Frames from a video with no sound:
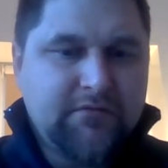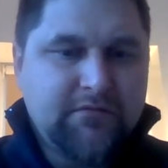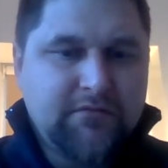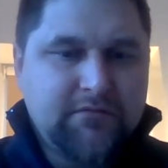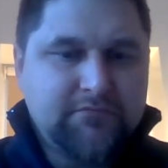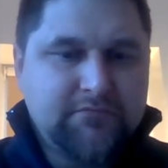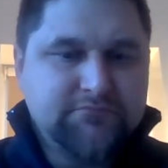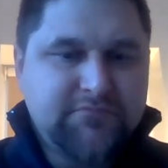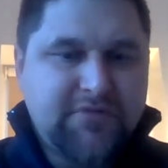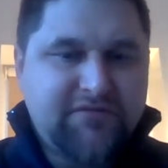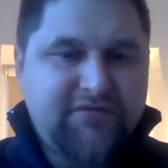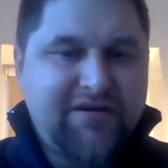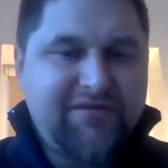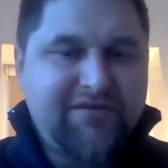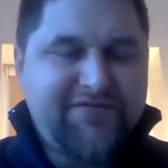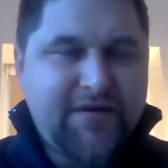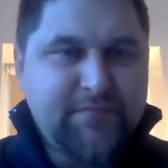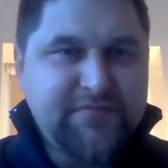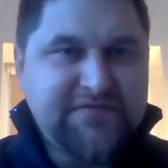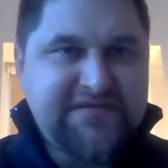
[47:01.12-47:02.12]
a very
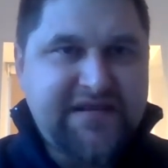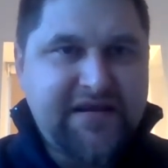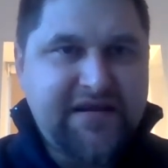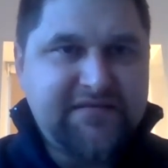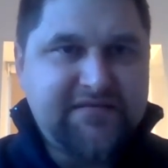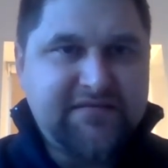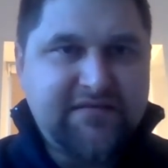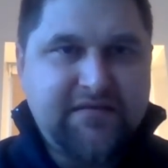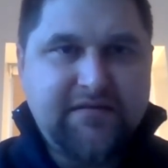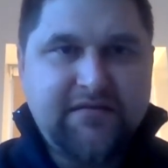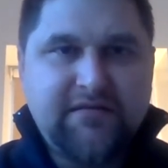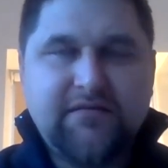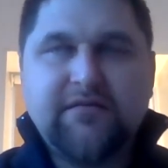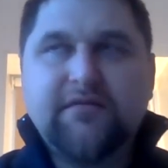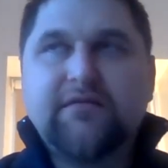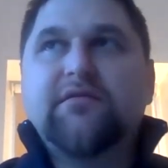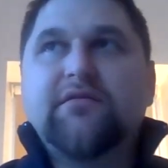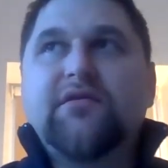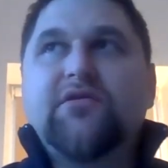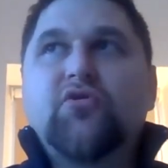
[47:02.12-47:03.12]
famous case in
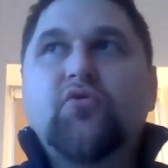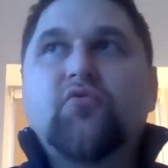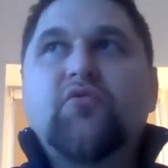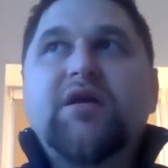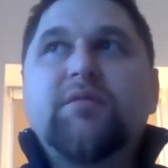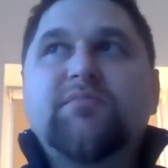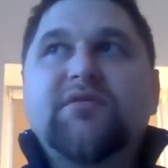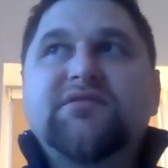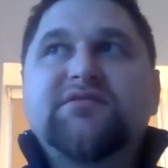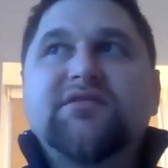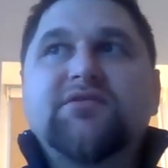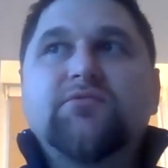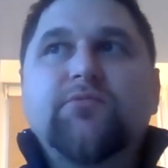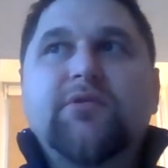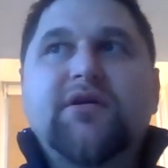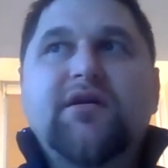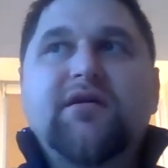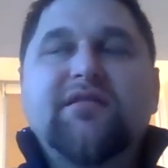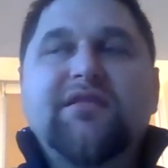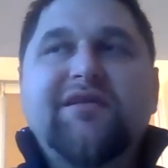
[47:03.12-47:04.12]
Great Britain,
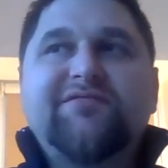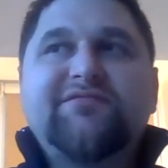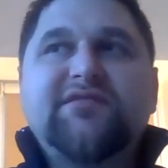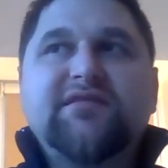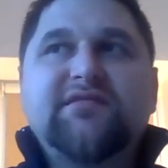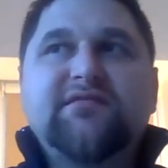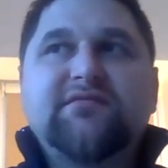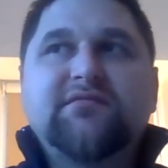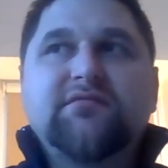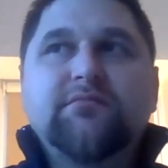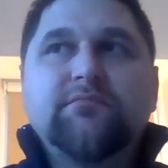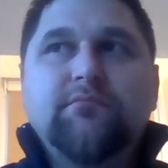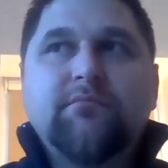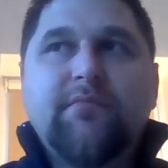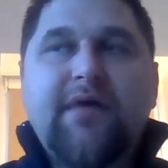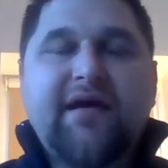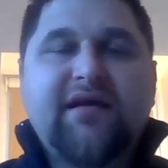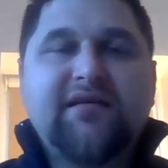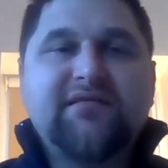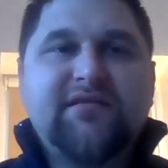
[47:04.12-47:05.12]
where a leftist
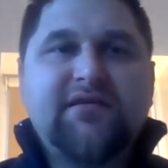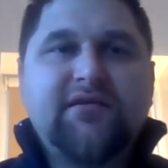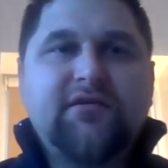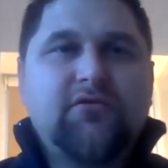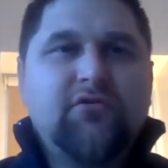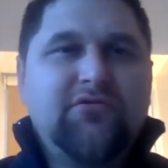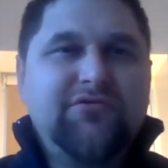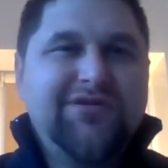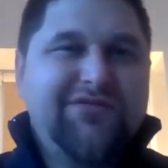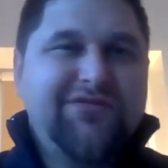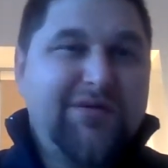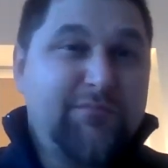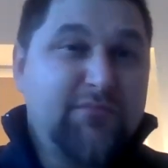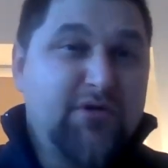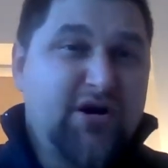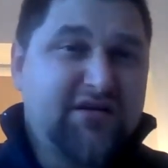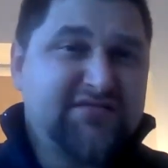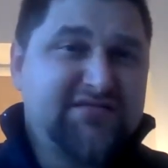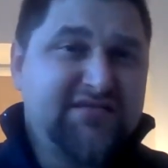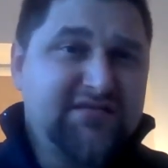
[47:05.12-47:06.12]
magazine called Living
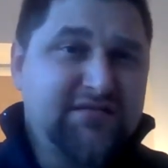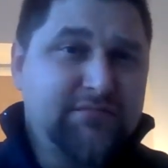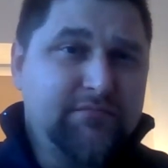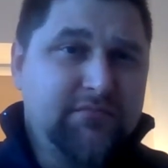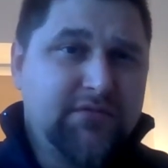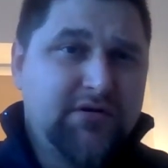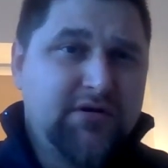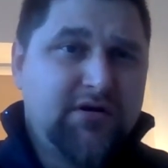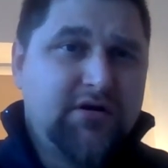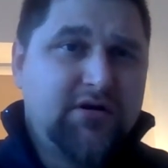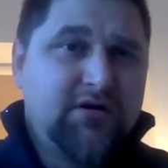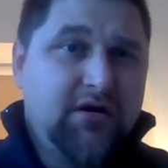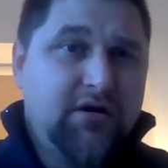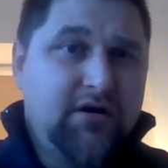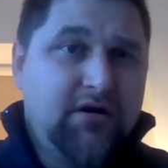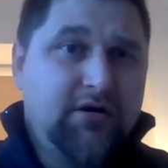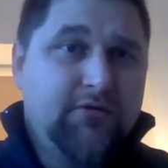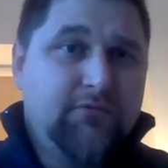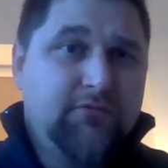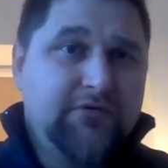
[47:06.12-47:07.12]
Marxism
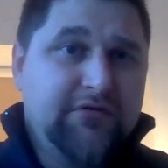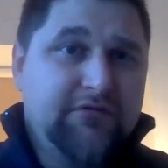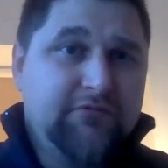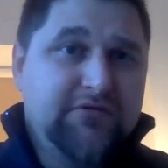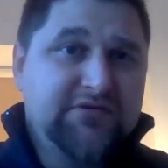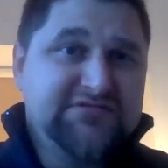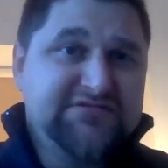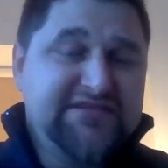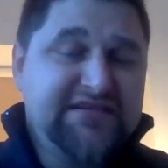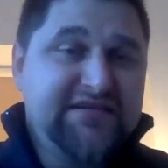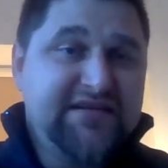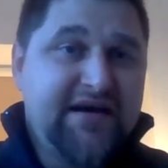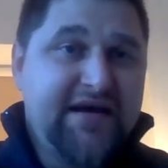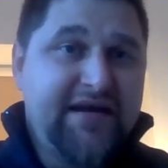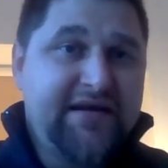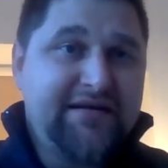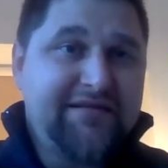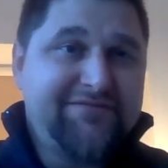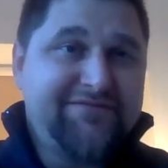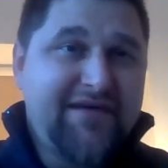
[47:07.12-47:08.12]
was
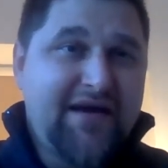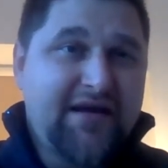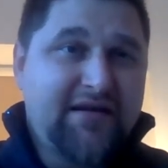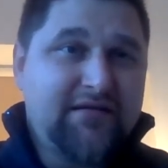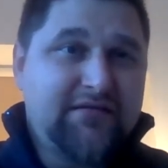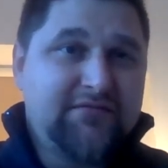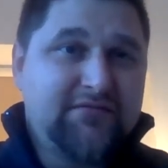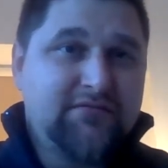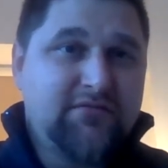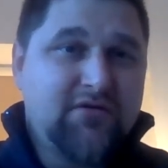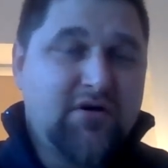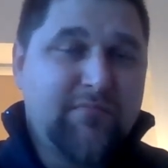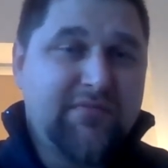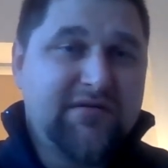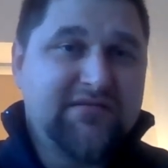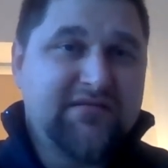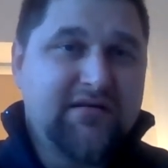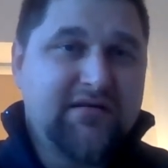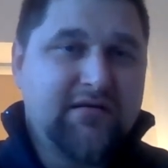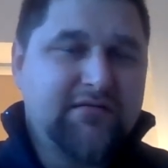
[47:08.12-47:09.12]
denying the fact that
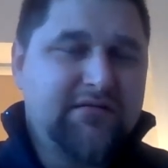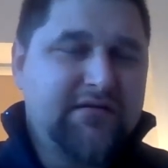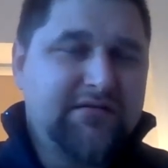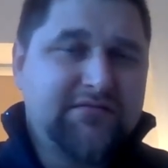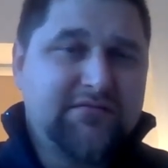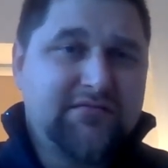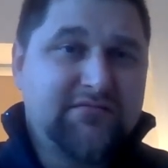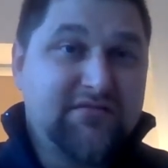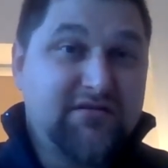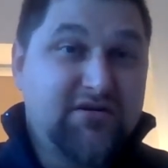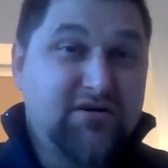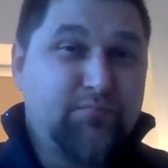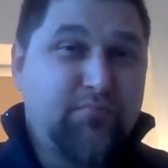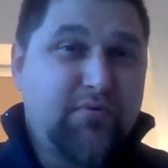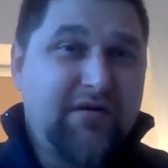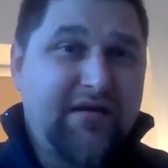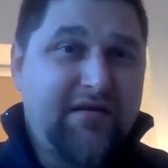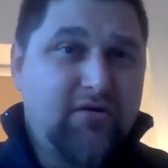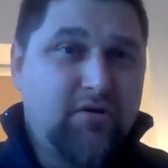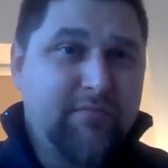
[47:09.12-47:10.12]

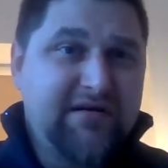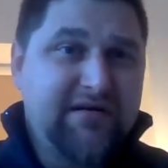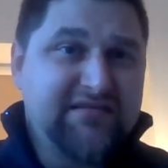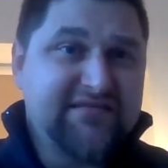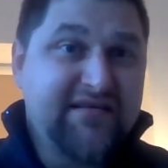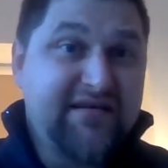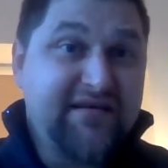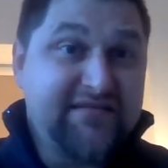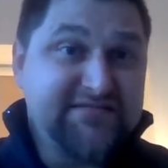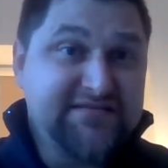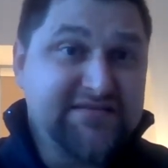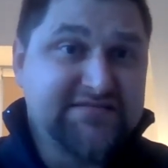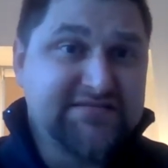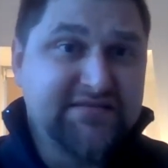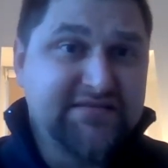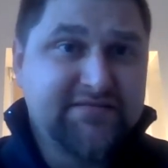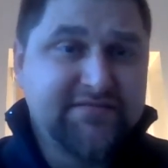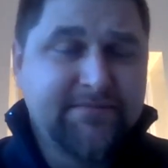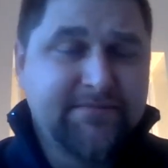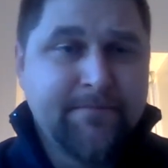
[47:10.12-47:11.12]
Trnopolje and Omarska
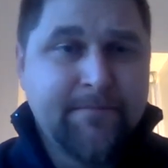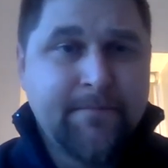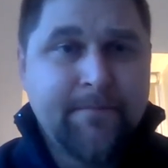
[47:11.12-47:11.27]
existed,